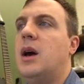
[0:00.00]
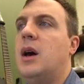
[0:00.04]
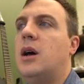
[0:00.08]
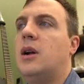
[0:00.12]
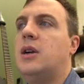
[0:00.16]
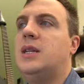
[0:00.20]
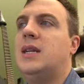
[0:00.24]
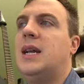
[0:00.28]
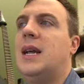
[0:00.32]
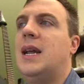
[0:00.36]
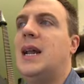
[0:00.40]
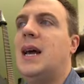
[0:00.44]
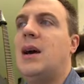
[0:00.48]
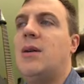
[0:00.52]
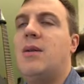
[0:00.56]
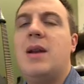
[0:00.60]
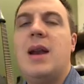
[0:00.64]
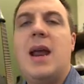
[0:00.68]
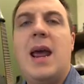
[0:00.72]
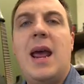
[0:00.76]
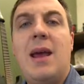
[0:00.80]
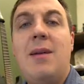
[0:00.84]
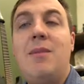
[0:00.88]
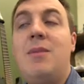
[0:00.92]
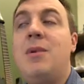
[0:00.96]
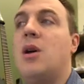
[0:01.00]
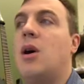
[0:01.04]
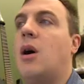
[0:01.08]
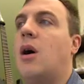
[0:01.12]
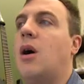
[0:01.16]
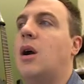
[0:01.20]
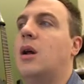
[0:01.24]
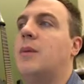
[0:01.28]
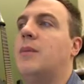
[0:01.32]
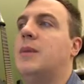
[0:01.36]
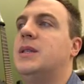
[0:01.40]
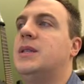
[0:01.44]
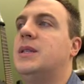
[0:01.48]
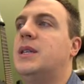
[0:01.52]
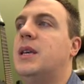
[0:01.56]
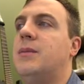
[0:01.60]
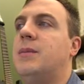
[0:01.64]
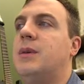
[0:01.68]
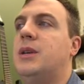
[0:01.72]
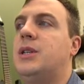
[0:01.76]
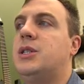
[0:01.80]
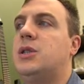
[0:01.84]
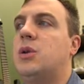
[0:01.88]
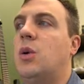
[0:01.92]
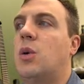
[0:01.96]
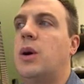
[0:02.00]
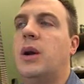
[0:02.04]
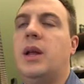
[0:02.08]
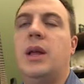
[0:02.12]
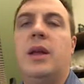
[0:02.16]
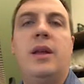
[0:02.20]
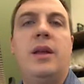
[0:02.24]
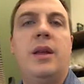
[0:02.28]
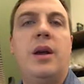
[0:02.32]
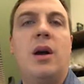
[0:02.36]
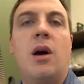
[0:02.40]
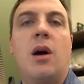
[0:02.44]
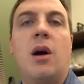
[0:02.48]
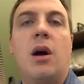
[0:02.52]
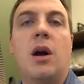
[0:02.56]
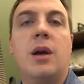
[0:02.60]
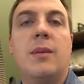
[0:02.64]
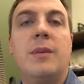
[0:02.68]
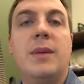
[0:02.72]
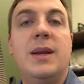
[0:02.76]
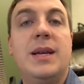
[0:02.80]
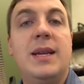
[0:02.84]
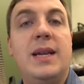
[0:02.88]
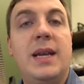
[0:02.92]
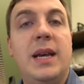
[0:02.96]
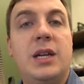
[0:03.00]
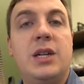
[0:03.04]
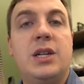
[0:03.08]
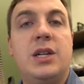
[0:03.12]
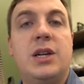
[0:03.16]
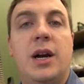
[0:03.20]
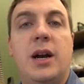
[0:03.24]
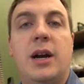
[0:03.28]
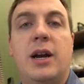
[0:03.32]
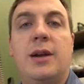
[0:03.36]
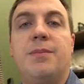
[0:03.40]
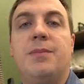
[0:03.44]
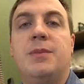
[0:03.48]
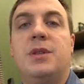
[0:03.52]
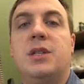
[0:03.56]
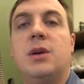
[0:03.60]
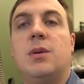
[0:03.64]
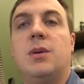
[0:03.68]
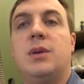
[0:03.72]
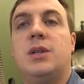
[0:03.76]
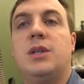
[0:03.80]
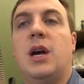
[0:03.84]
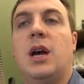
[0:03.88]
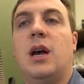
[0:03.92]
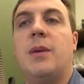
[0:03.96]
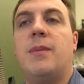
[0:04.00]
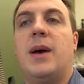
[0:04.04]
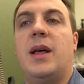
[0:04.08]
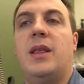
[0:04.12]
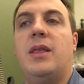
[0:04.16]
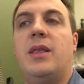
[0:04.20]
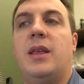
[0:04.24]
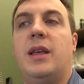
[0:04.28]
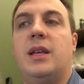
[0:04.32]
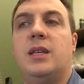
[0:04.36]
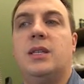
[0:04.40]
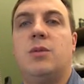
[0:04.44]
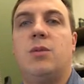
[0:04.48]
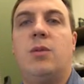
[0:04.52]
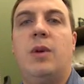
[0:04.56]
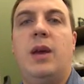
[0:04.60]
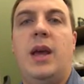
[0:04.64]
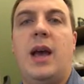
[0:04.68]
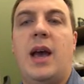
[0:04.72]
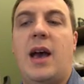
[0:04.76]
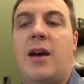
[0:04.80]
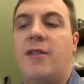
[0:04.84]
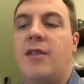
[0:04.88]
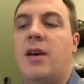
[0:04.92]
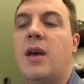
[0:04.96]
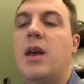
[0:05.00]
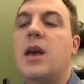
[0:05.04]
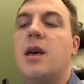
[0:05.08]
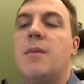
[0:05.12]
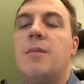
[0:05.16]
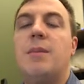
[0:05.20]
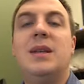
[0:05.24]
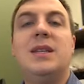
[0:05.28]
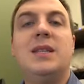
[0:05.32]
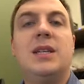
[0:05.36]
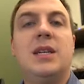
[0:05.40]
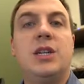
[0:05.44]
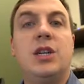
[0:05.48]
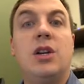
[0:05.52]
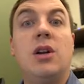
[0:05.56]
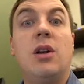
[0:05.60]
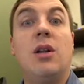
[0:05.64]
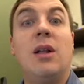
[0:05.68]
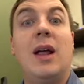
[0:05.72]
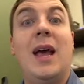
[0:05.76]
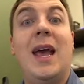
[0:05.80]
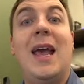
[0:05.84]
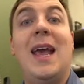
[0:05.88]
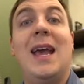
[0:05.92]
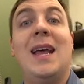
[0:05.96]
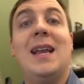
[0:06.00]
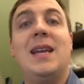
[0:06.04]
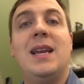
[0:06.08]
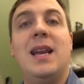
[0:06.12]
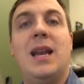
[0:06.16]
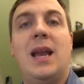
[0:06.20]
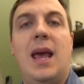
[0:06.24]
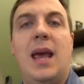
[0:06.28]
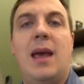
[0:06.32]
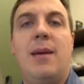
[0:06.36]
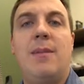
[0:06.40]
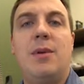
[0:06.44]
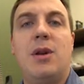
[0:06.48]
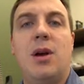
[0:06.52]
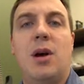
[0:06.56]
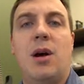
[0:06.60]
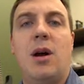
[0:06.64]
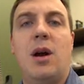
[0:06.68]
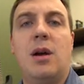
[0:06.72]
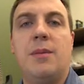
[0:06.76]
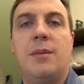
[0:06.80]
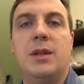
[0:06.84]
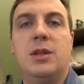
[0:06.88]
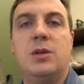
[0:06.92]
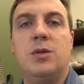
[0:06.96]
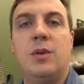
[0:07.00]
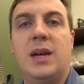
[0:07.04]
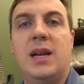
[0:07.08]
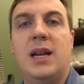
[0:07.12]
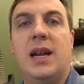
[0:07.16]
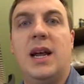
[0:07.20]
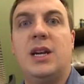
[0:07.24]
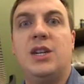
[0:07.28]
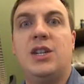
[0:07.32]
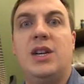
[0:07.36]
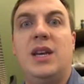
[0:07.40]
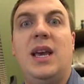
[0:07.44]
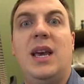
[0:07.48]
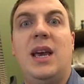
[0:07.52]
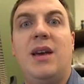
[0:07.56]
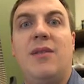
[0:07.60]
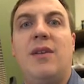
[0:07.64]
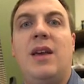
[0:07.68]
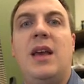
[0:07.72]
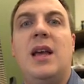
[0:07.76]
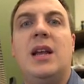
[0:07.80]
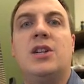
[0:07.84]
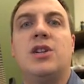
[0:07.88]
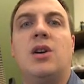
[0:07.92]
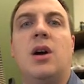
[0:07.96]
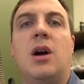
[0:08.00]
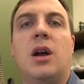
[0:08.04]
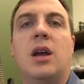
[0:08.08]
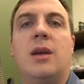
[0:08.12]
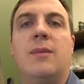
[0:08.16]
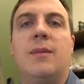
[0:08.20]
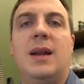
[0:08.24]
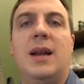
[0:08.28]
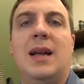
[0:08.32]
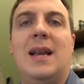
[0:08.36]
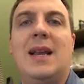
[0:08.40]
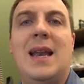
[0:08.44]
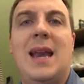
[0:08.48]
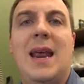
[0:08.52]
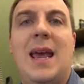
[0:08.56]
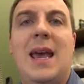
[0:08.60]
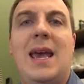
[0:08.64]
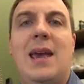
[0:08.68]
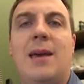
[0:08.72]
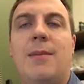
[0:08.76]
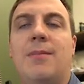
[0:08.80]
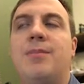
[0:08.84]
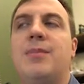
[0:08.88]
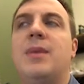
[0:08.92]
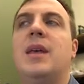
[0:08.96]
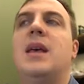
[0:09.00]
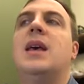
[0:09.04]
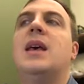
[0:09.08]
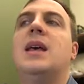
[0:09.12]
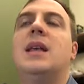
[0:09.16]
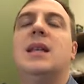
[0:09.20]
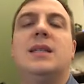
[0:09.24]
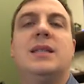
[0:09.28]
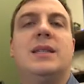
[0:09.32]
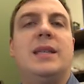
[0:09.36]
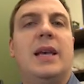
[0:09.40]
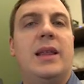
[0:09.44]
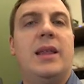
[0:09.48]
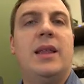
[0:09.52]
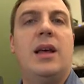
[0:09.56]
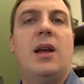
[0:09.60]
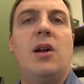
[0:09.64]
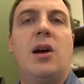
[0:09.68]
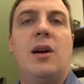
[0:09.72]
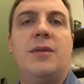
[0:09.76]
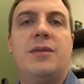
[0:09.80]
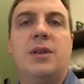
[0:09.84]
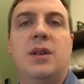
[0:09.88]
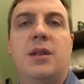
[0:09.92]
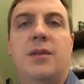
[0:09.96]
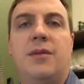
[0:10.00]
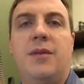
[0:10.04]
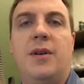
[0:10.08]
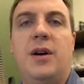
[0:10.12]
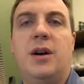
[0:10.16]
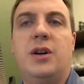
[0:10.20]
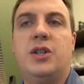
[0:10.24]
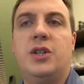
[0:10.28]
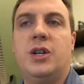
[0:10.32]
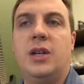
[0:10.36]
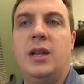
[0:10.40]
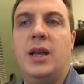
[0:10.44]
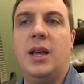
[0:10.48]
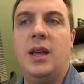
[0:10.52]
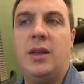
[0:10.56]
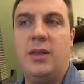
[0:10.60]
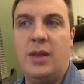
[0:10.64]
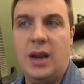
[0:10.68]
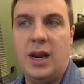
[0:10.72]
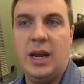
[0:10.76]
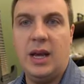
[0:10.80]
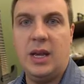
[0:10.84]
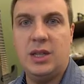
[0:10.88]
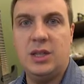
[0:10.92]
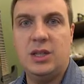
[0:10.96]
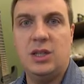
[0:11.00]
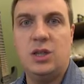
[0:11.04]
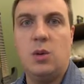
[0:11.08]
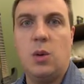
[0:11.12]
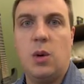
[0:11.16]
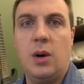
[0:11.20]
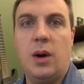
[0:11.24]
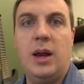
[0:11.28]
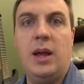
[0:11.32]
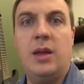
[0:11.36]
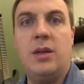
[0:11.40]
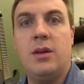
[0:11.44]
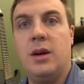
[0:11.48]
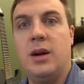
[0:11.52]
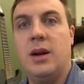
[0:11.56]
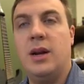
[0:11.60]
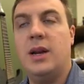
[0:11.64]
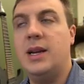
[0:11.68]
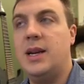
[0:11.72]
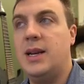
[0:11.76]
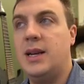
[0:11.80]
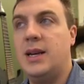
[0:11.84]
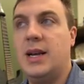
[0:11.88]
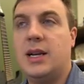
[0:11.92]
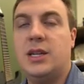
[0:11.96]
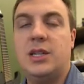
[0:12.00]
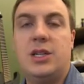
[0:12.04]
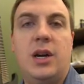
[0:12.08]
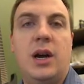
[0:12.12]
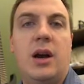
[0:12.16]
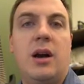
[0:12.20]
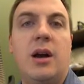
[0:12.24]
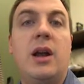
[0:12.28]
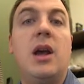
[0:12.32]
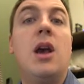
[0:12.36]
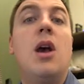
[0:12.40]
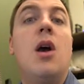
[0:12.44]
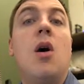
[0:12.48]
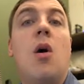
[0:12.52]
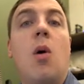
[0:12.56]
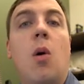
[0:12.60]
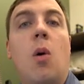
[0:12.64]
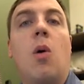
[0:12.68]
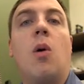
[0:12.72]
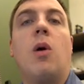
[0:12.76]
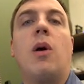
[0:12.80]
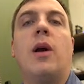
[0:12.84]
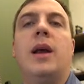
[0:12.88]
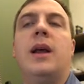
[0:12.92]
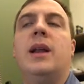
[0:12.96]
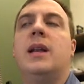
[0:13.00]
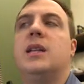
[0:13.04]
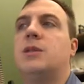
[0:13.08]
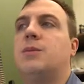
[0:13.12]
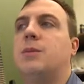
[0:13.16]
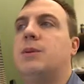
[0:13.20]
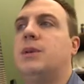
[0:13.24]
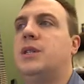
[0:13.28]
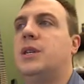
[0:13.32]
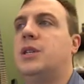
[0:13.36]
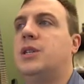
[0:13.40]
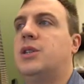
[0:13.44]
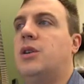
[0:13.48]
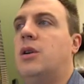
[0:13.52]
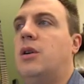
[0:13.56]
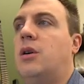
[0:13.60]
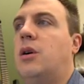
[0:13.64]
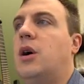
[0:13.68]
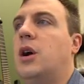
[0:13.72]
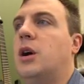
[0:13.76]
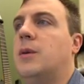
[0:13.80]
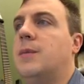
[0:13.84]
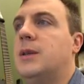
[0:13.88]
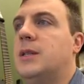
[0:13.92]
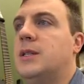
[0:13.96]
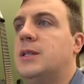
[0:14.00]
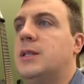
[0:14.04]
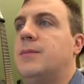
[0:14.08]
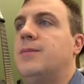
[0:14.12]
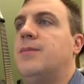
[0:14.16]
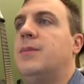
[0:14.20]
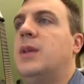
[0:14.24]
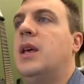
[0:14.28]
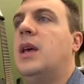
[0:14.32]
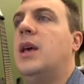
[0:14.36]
Understand how named arguments can be stored in the argument dictionary. So we'll talk about this. We have positional and named arguments. We can actually give each argument a name, send that off to the function, and then it can store it either in the dictionary or in its positional arguments.